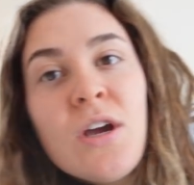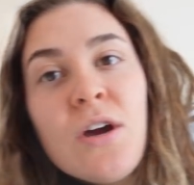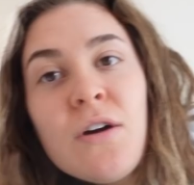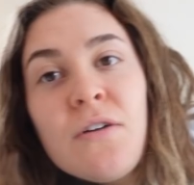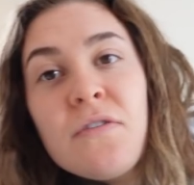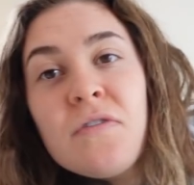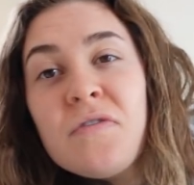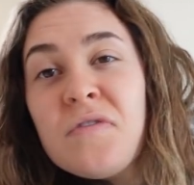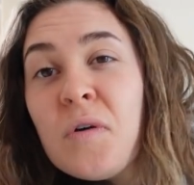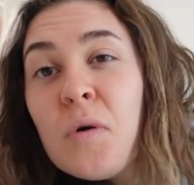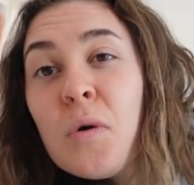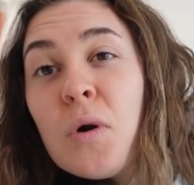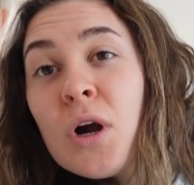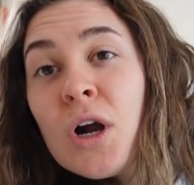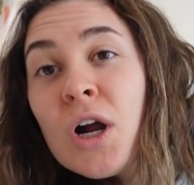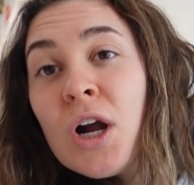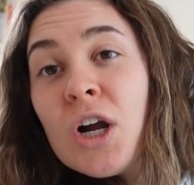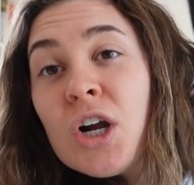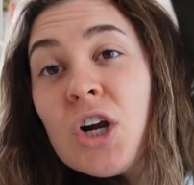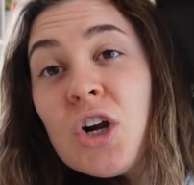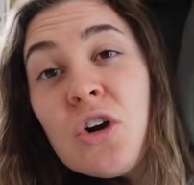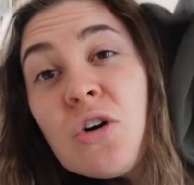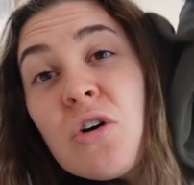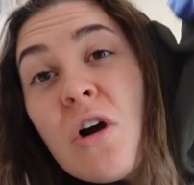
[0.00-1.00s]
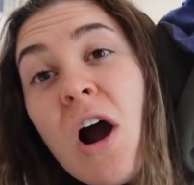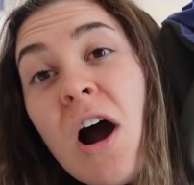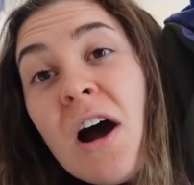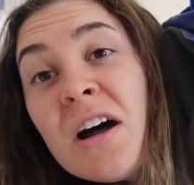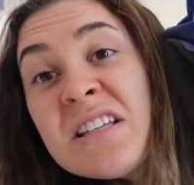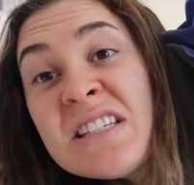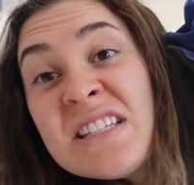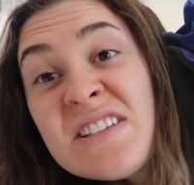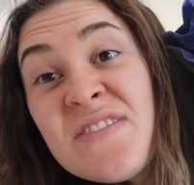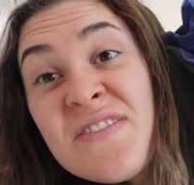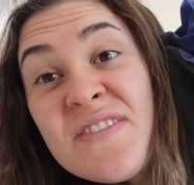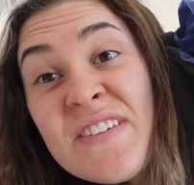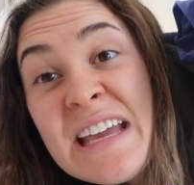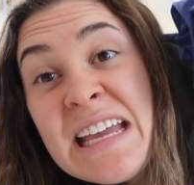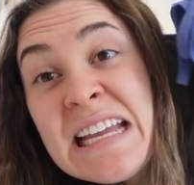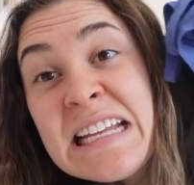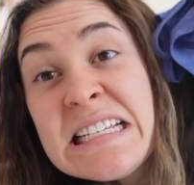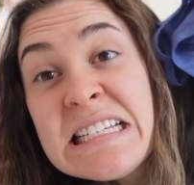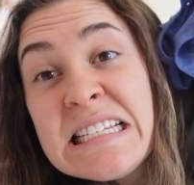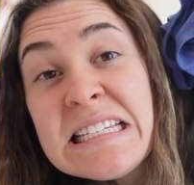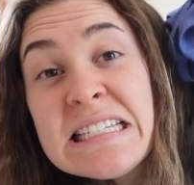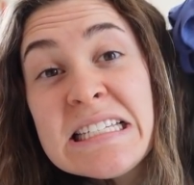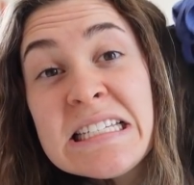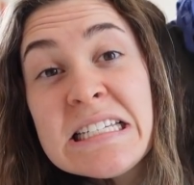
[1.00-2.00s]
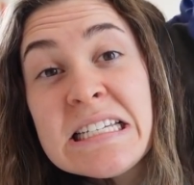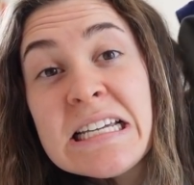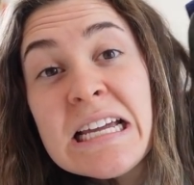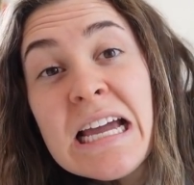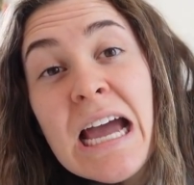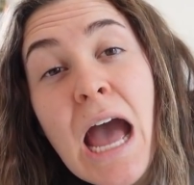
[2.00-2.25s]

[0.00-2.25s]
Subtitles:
for CrossFit.